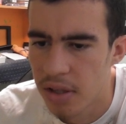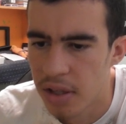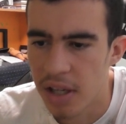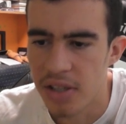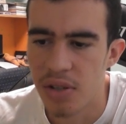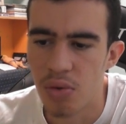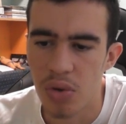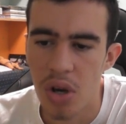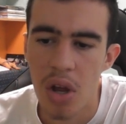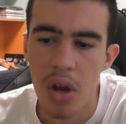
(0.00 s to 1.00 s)
Yes, this
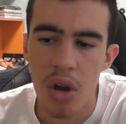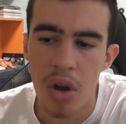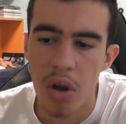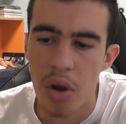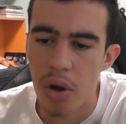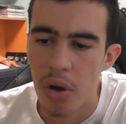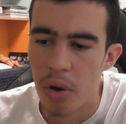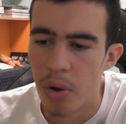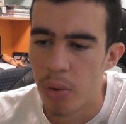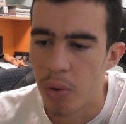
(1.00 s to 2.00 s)
was
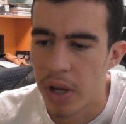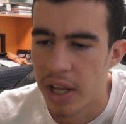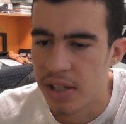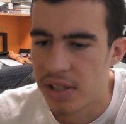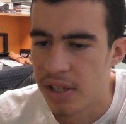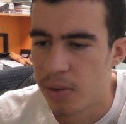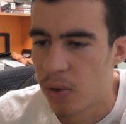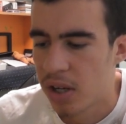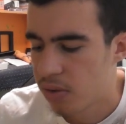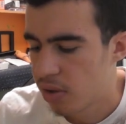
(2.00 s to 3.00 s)
rook a
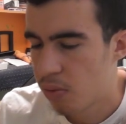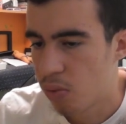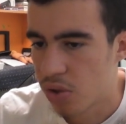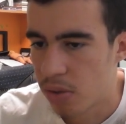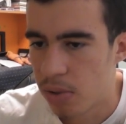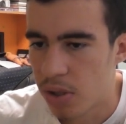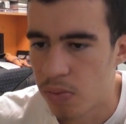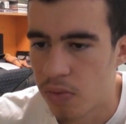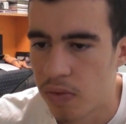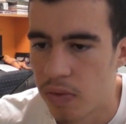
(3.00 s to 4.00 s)
c1 was the best
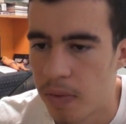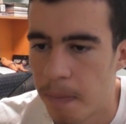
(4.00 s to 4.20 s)
move.